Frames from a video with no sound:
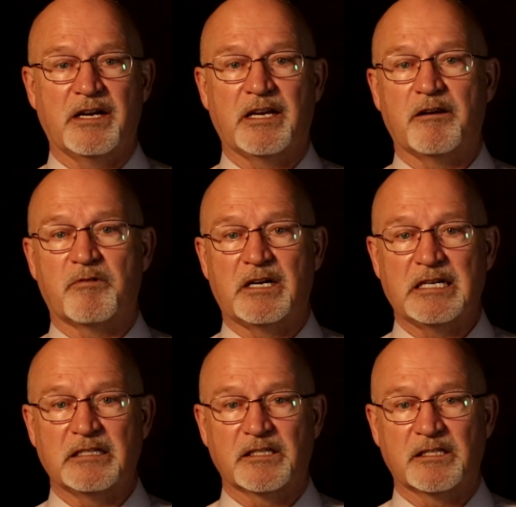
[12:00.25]
find
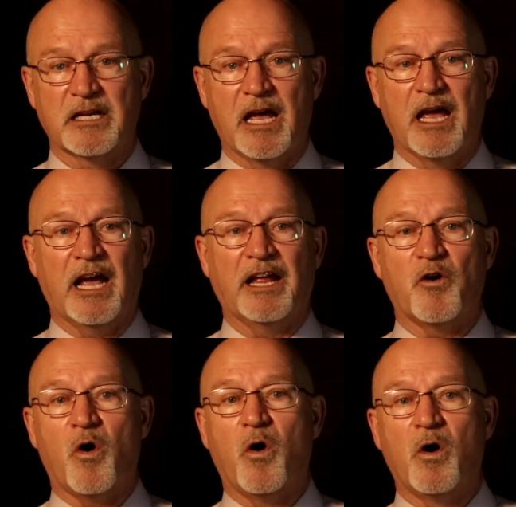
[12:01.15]
anywhere else,
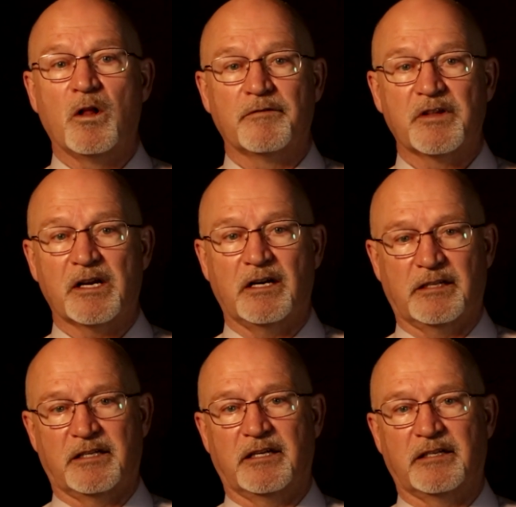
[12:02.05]
and all of the
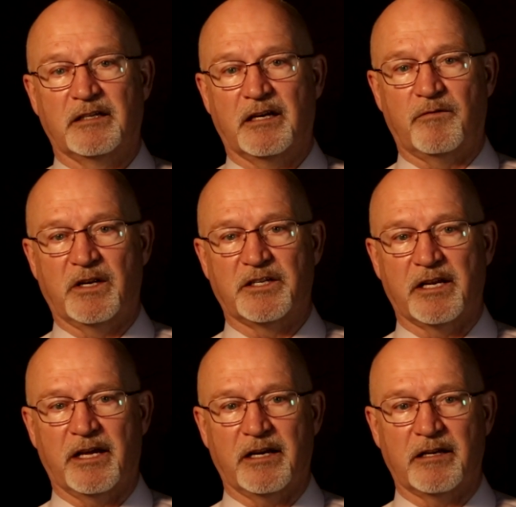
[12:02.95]
content
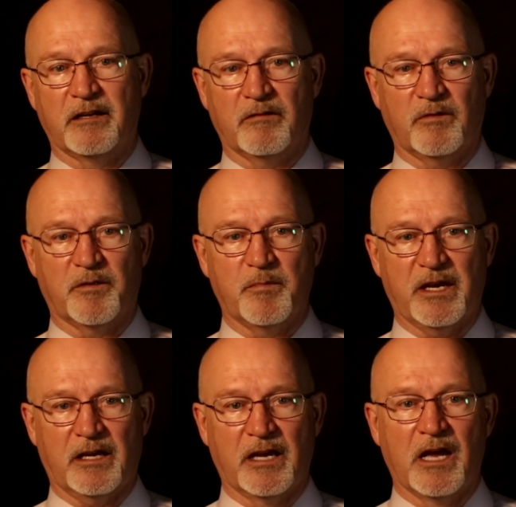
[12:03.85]
originated with me.